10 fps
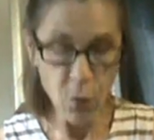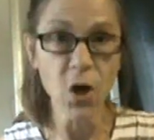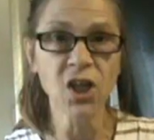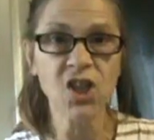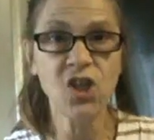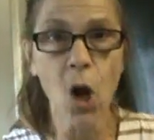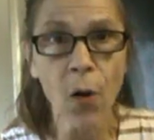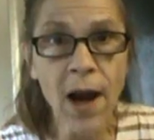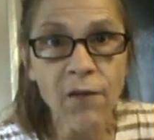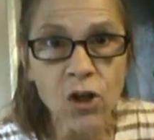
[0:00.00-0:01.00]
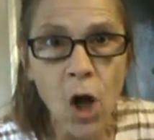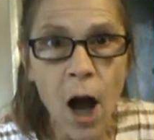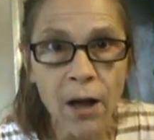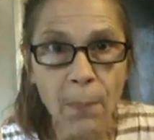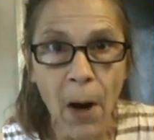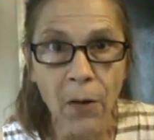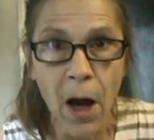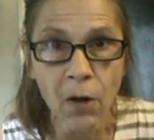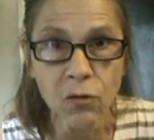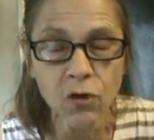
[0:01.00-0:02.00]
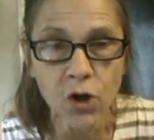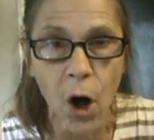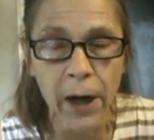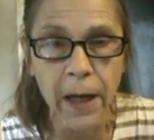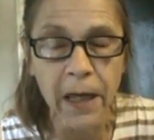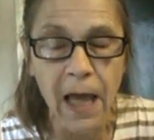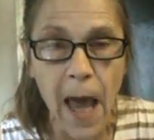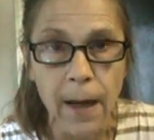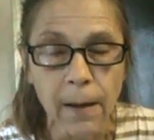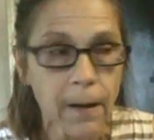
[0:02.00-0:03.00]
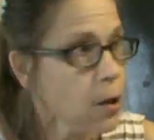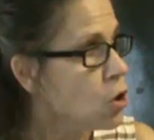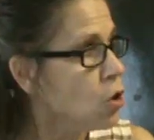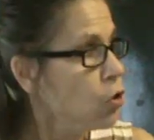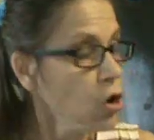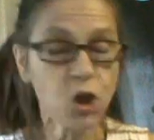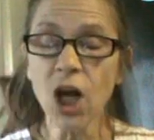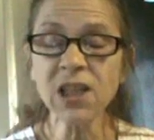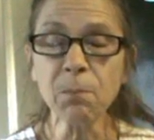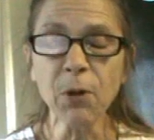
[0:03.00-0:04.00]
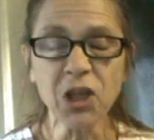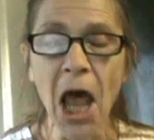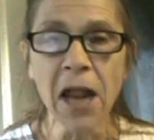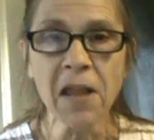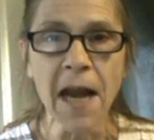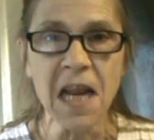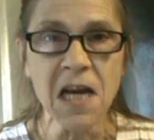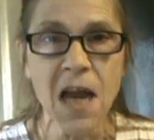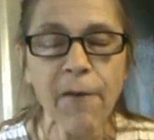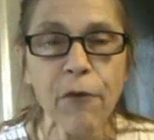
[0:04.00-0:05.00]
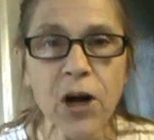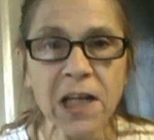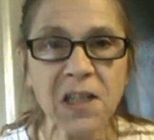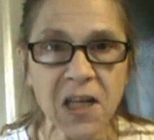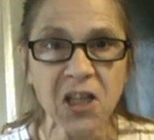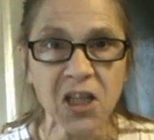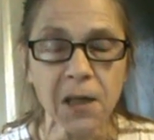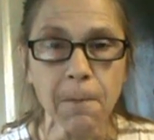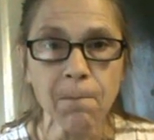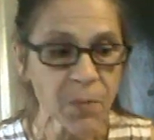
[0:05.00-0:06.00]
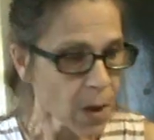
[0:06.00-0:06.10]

other words, don't ever talk about Uncle John again. Just pretend that he never existed.